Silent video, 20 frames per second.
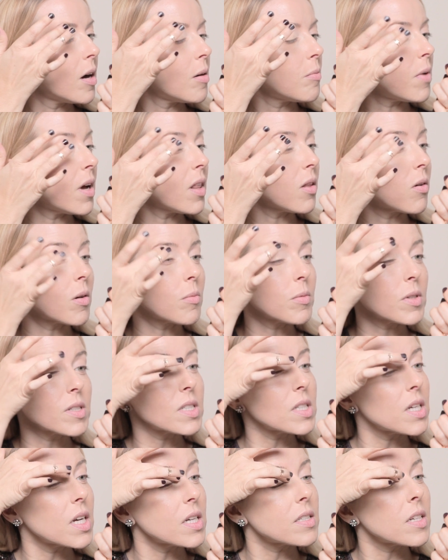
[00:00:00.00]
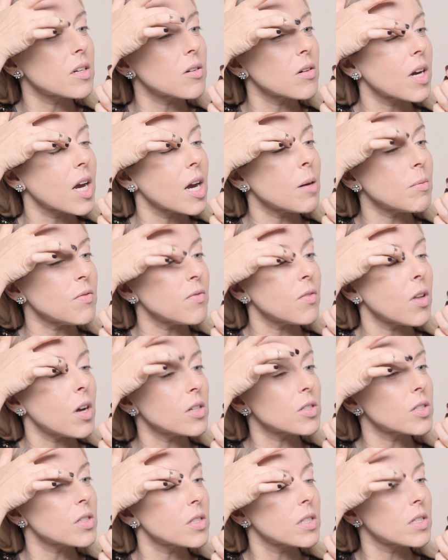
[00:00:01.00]
my Laura Mercier Secret
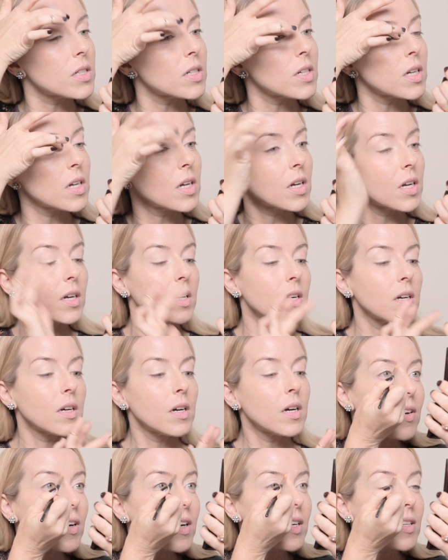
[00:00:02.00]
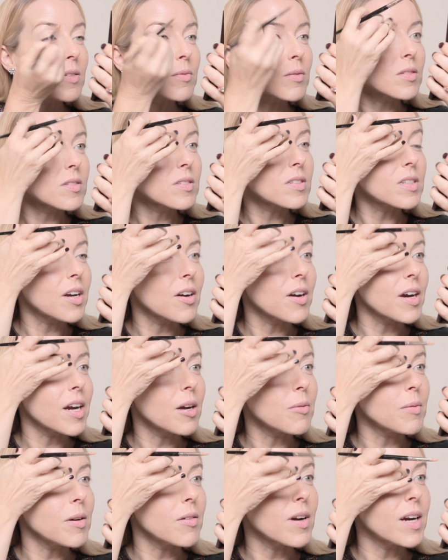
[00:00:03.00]
Camouflage. Gizmo's staring
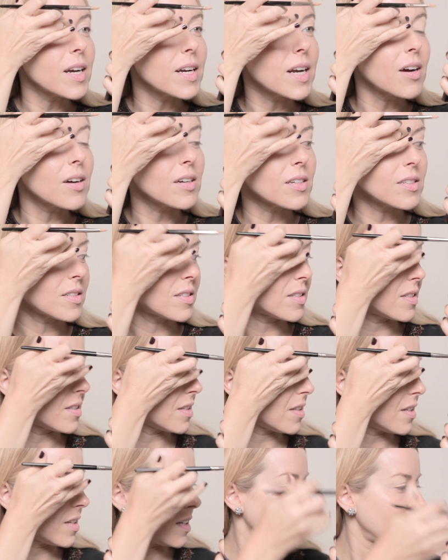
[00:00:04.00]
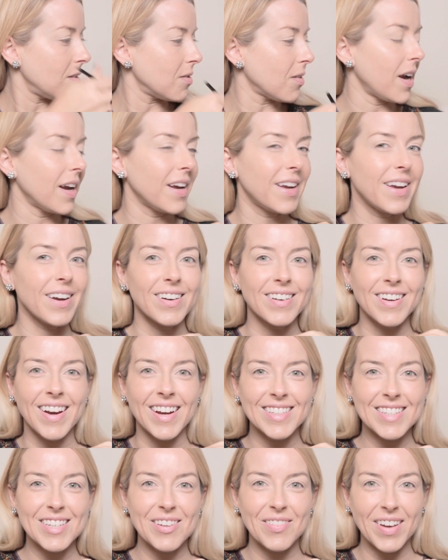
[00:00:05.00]
at me right now. He's right here
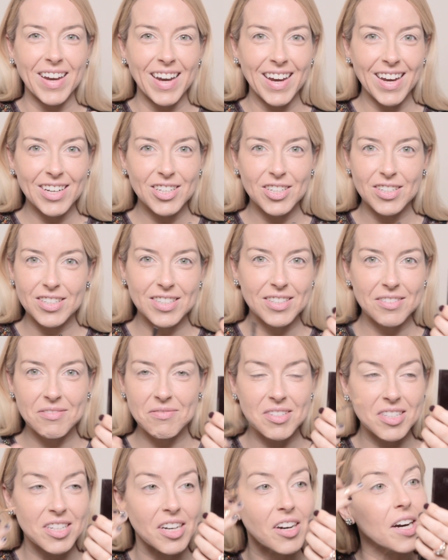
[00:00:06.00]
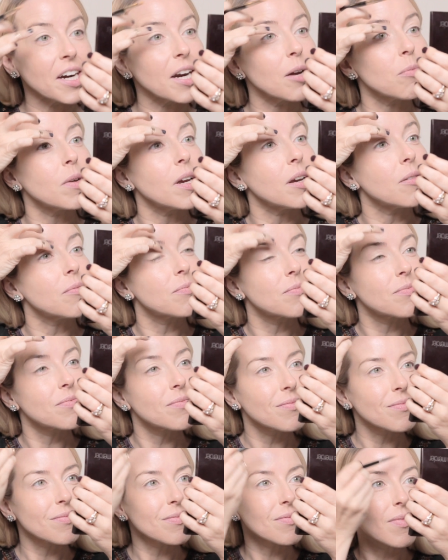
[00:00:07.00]
next to me, just staring at me.
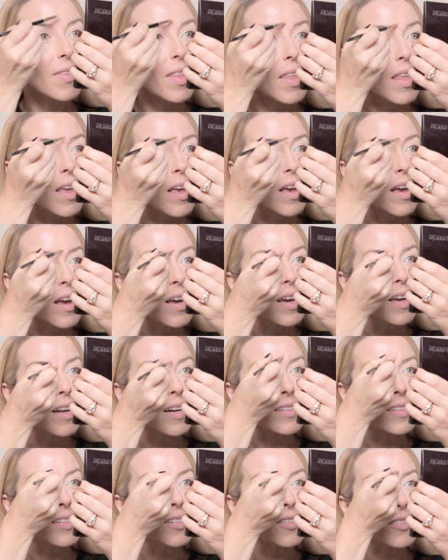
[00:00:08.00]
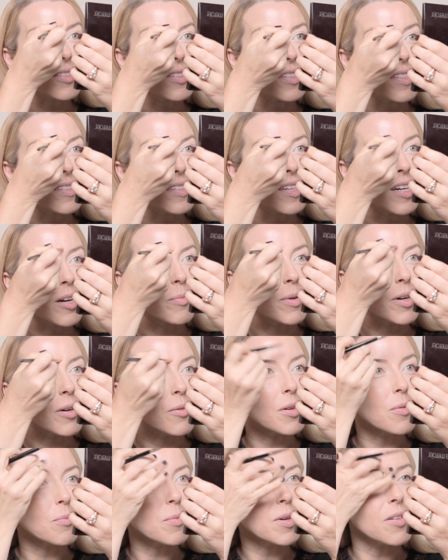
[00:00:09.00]
He doesn't usually sit up here
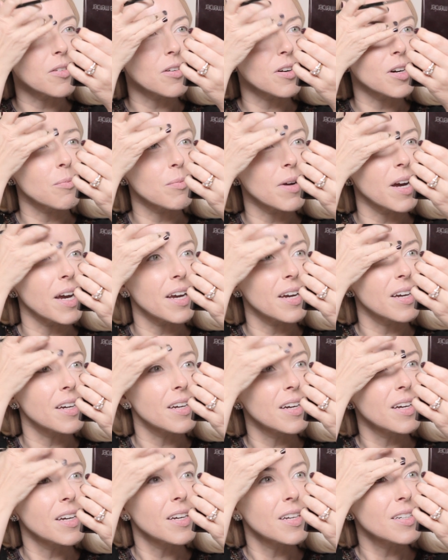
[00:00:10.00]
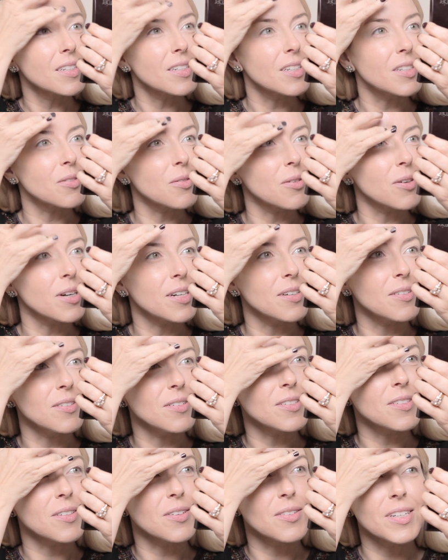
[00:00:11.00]
with me during my
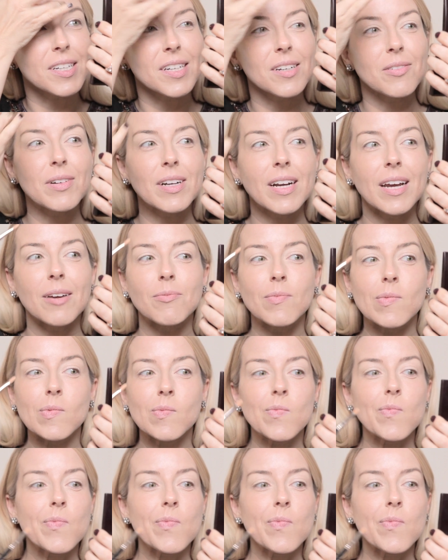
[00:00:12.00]
tutorials, only when I'm